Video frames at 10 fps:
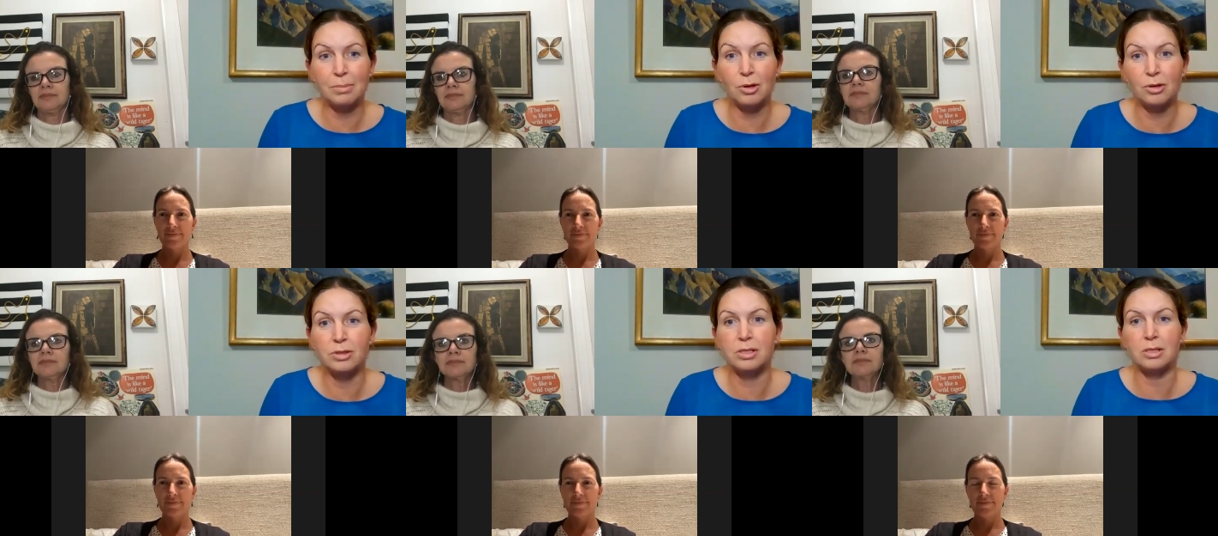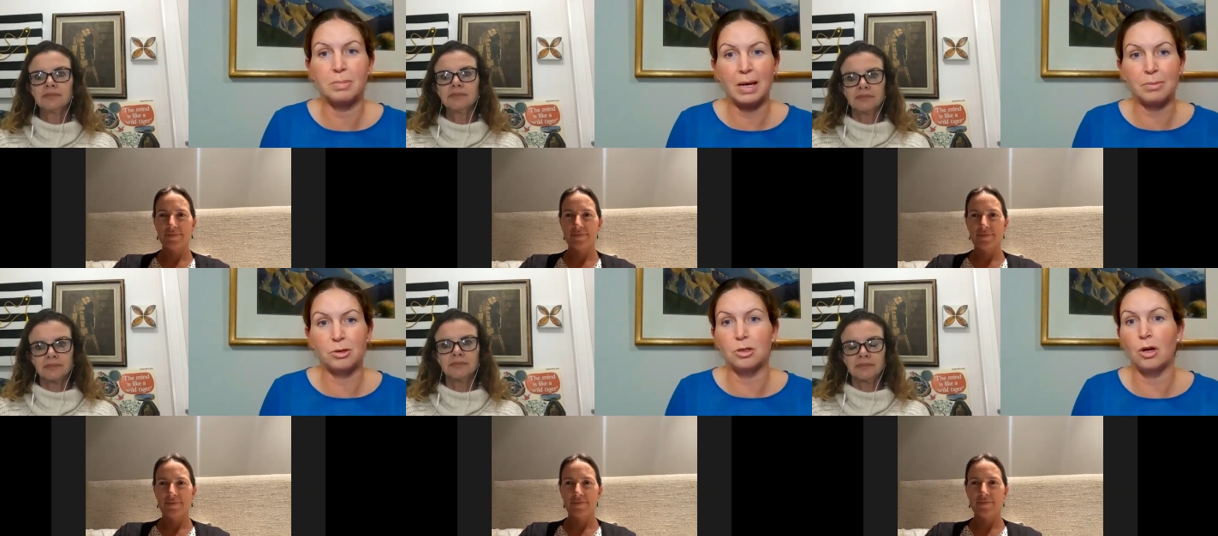Speaker 1: neighbourhoods to be
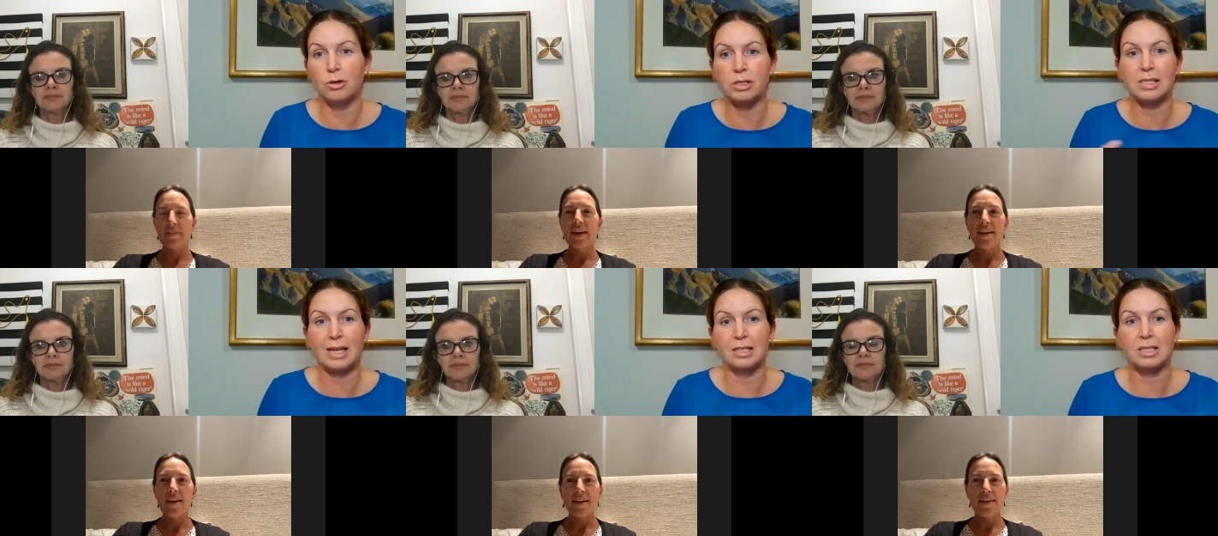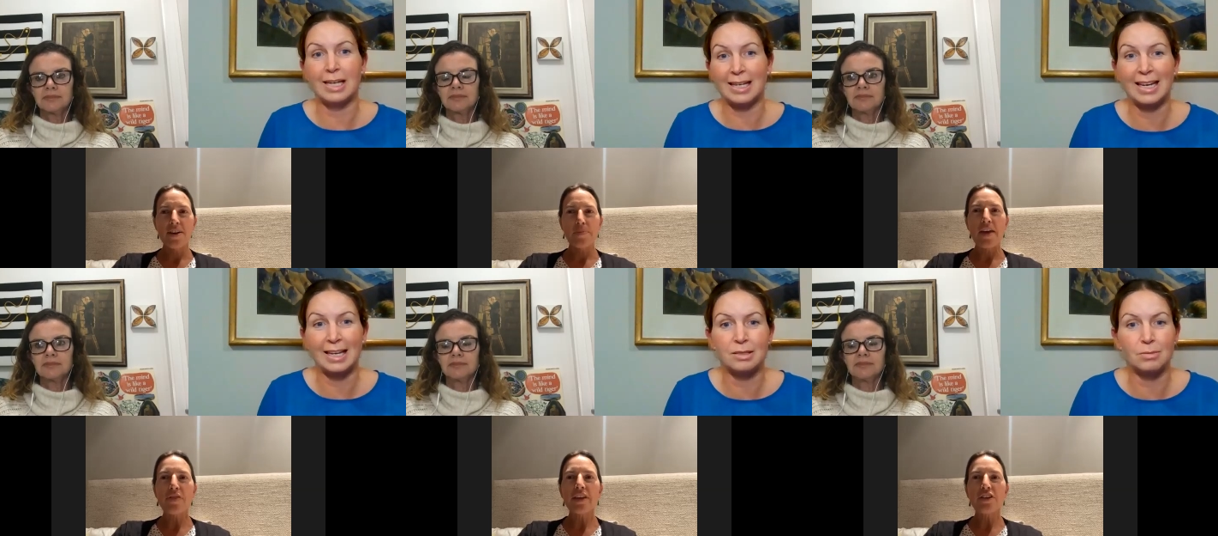able to notice and yeah. to
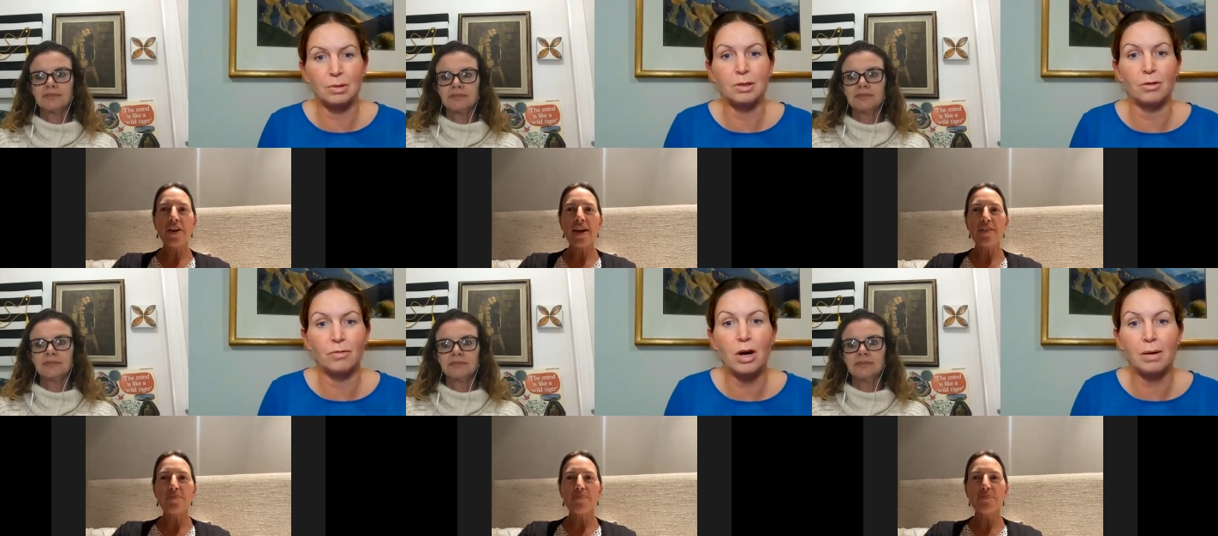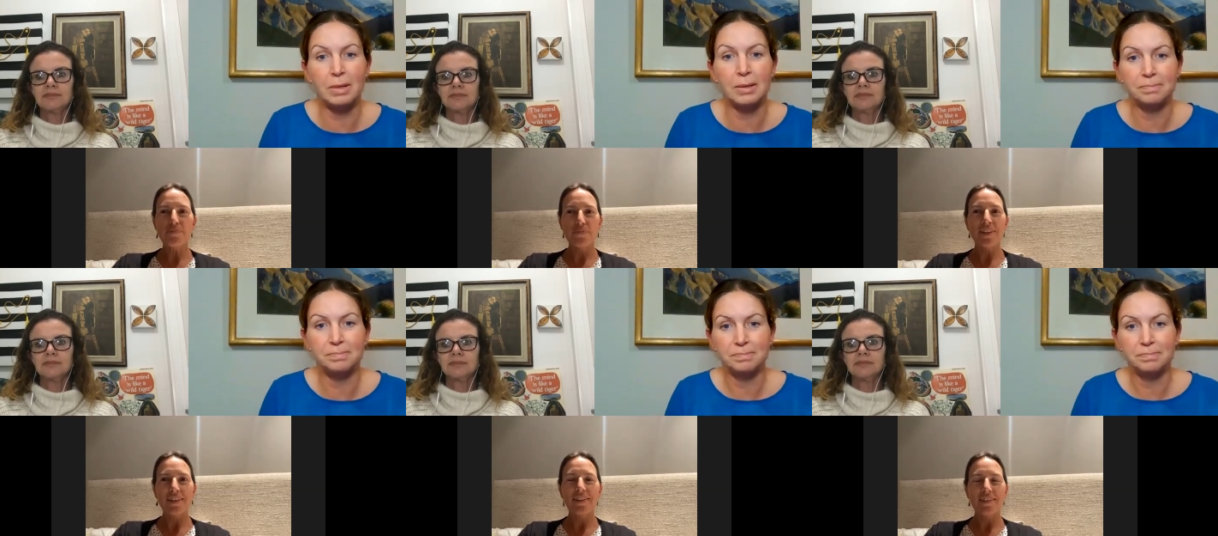and then you have your
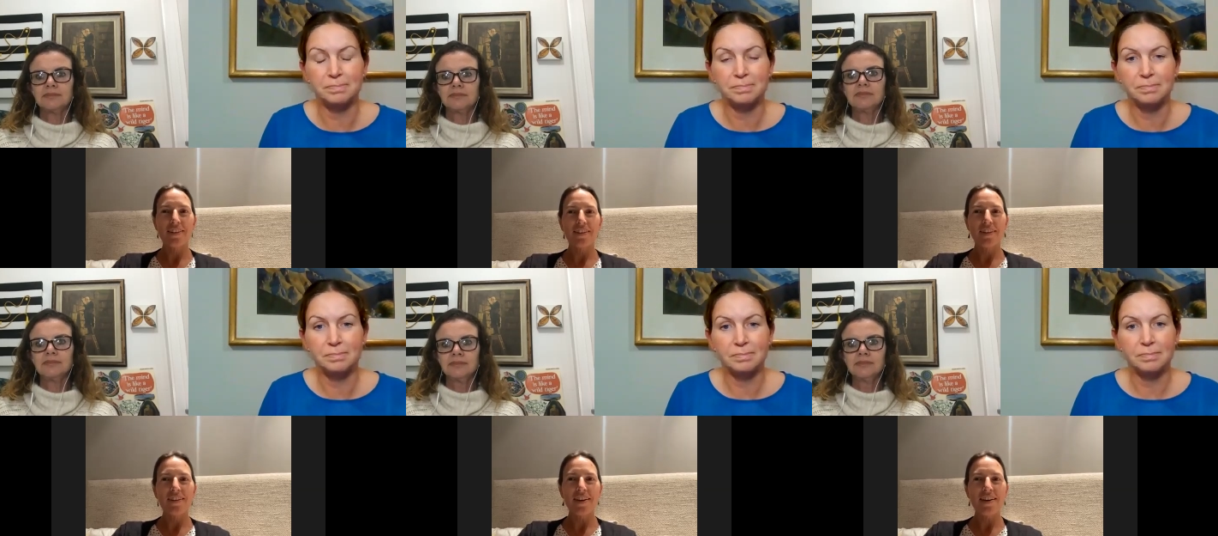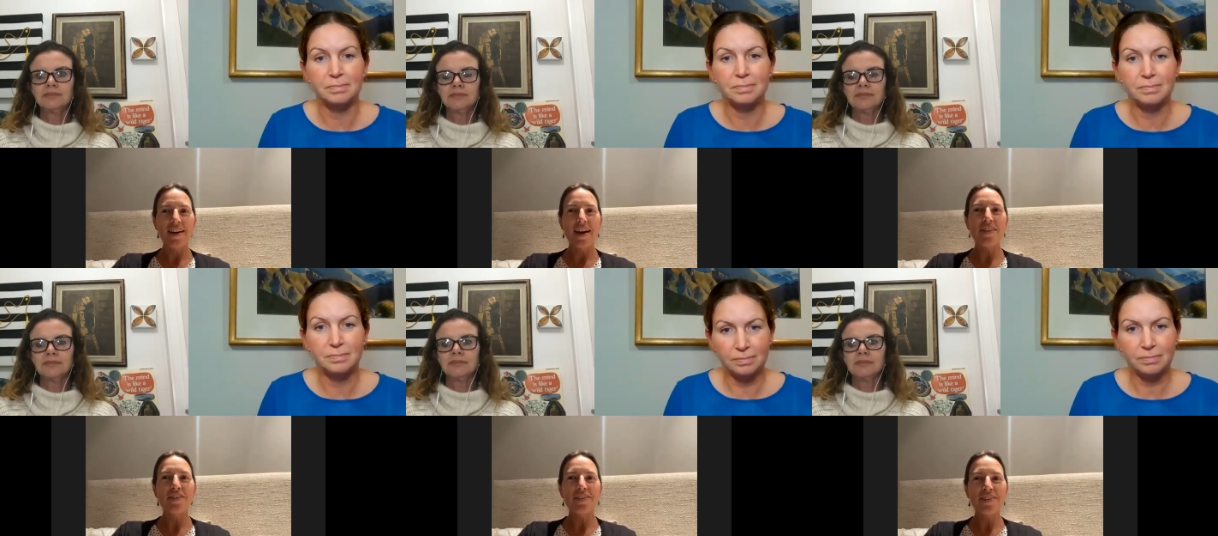environment.
Speaker 2: Yeah,
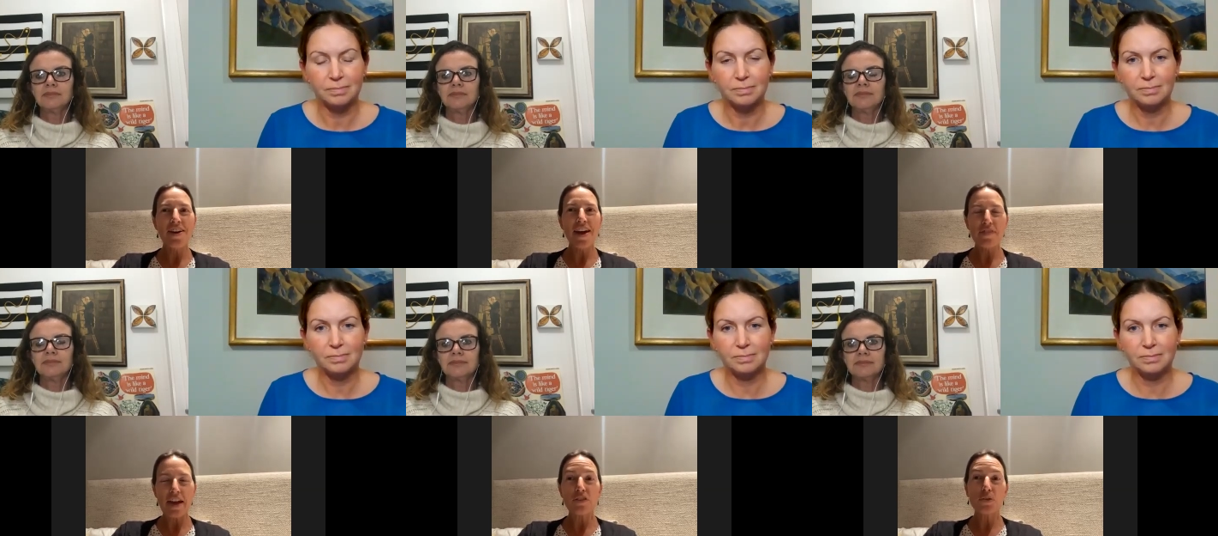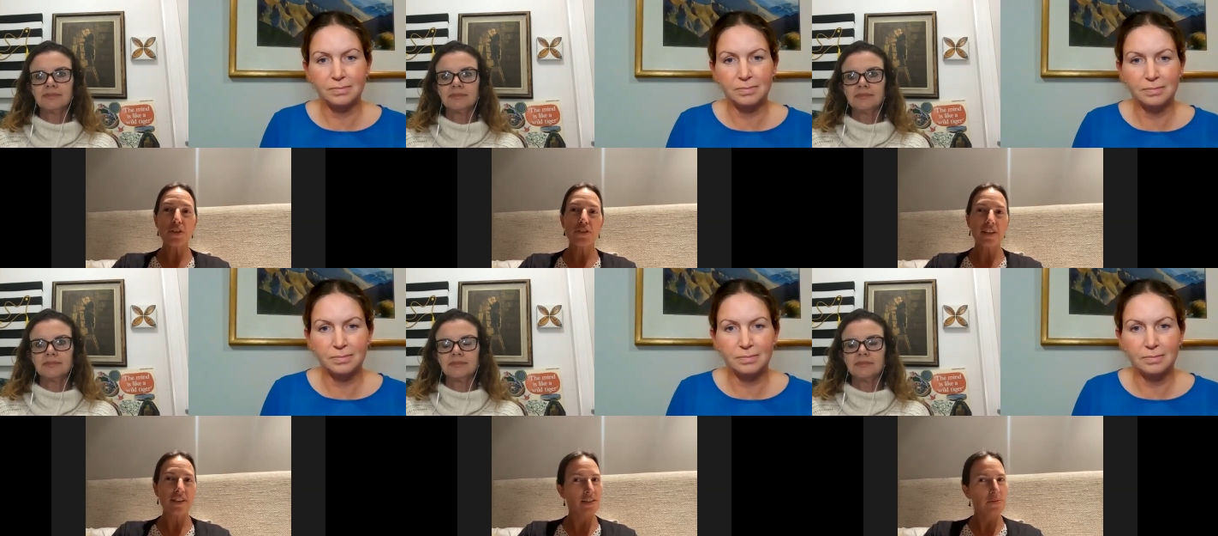and you have and also
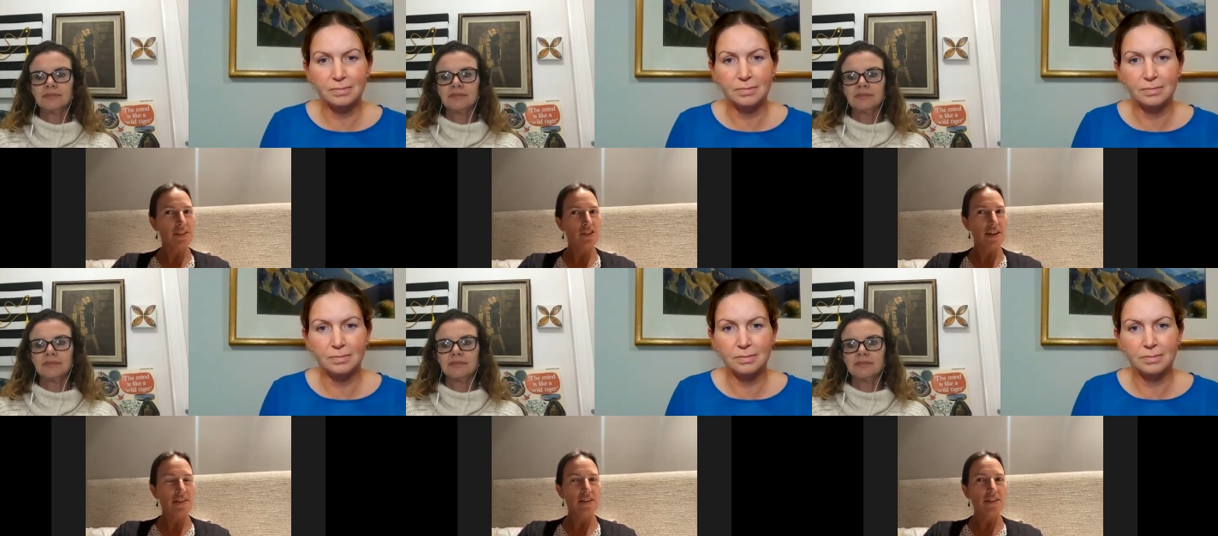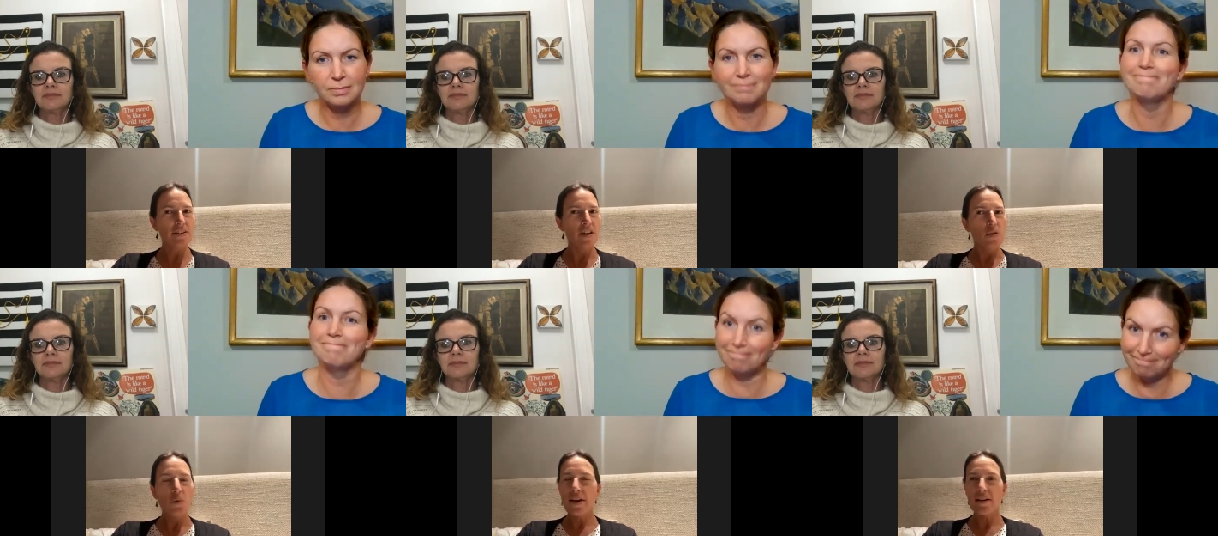to connect with each other because
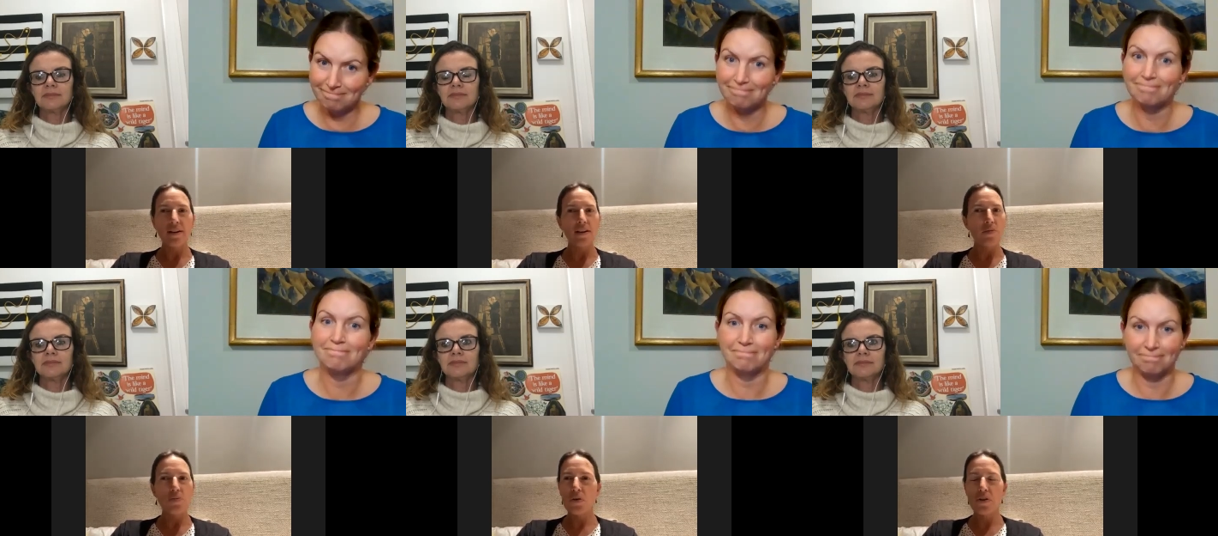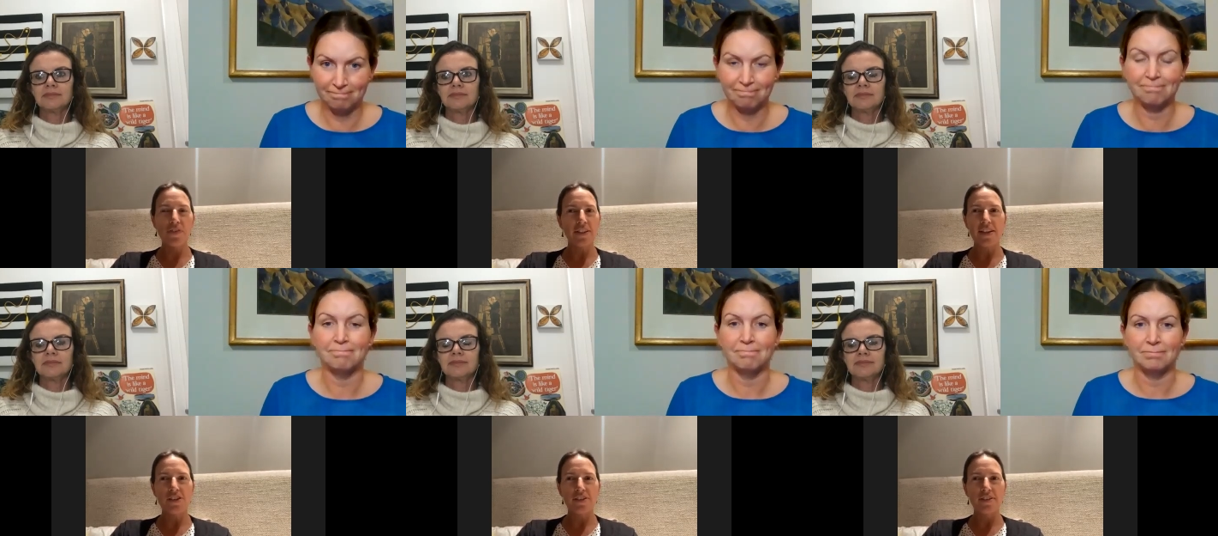we mm. had a mm. lot more
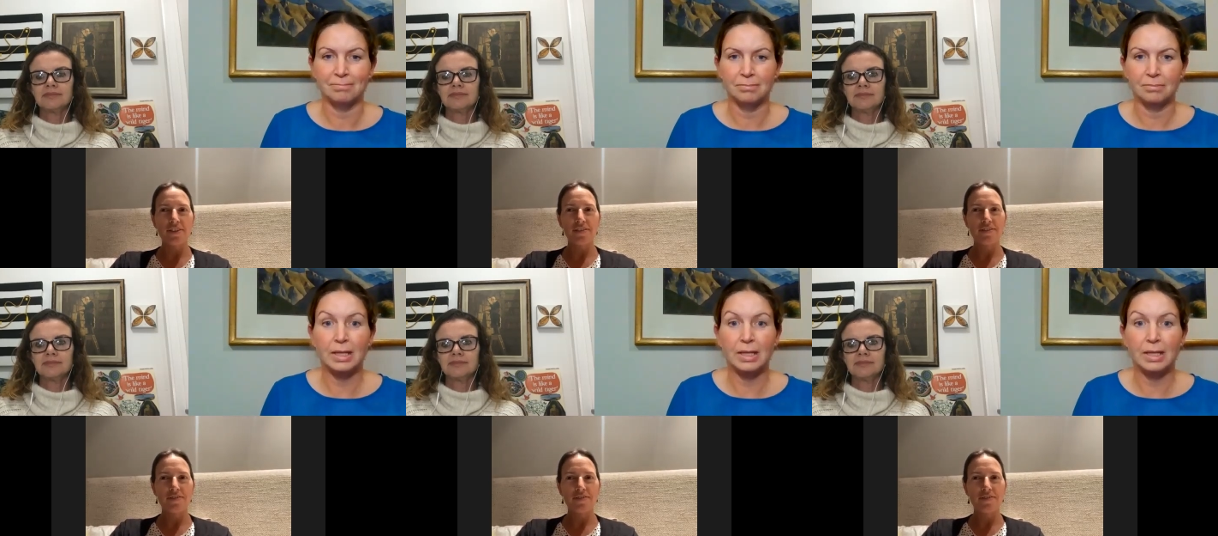conversations